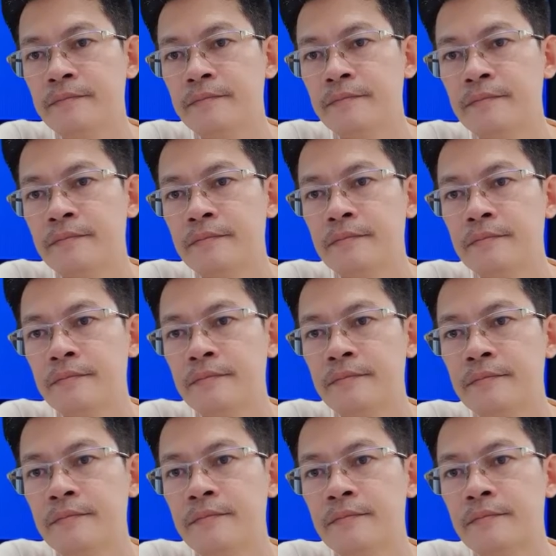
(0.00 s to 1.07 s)

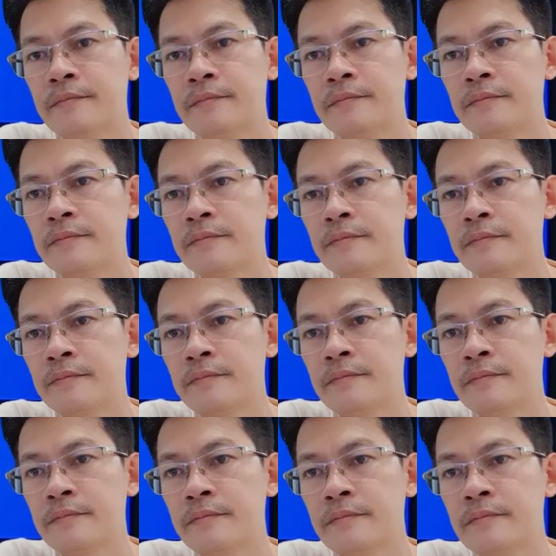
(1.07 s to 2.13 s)

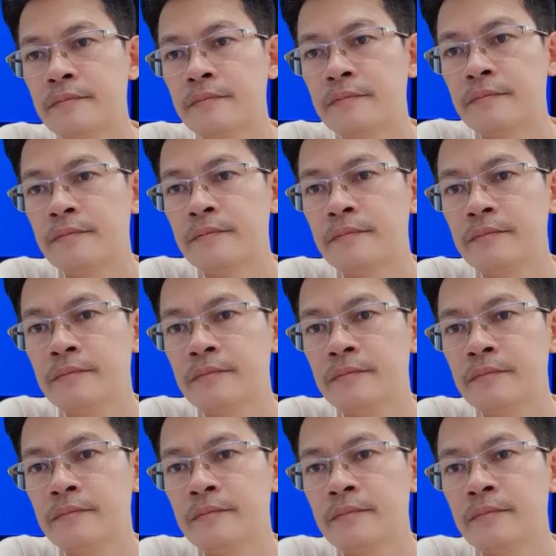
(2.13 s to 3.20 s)

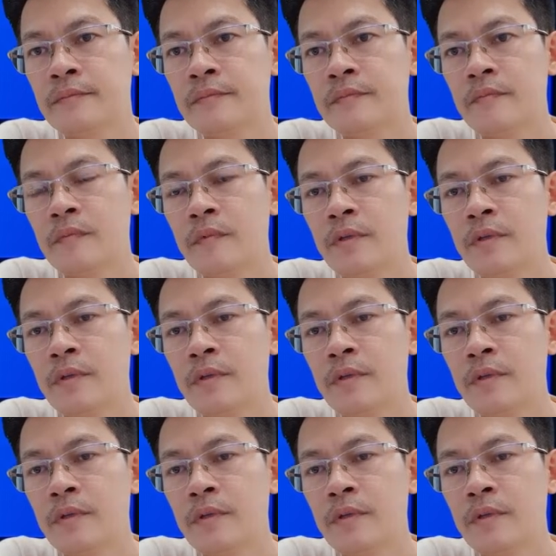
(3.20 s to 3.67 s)
Nothing is said.